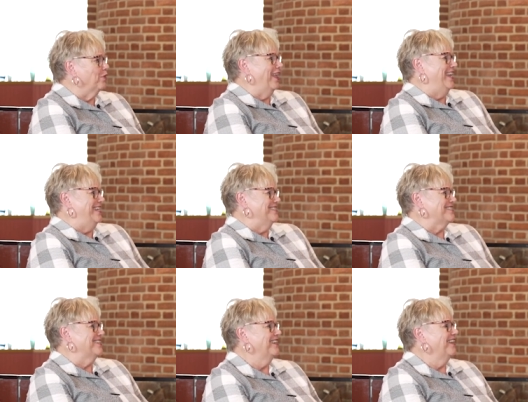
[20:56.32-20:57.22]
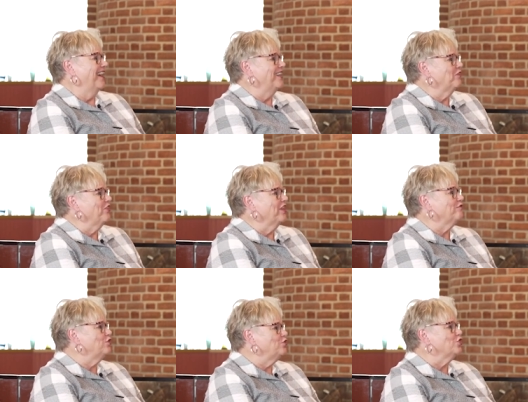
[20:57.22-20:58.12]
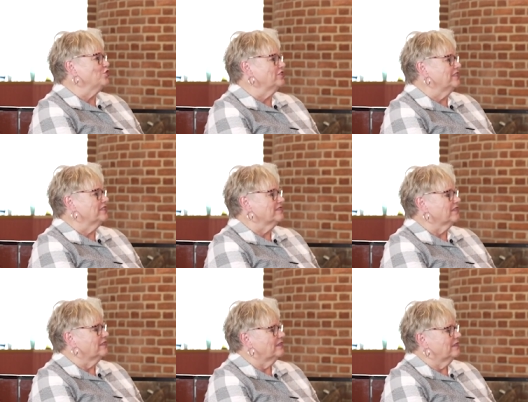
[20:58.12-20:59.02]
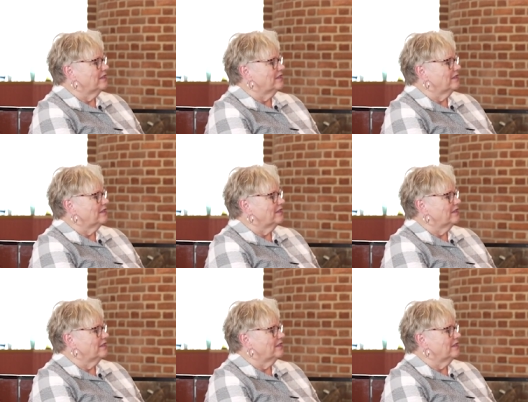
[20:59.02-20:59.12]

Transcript: place. I don't think of New Jersey as a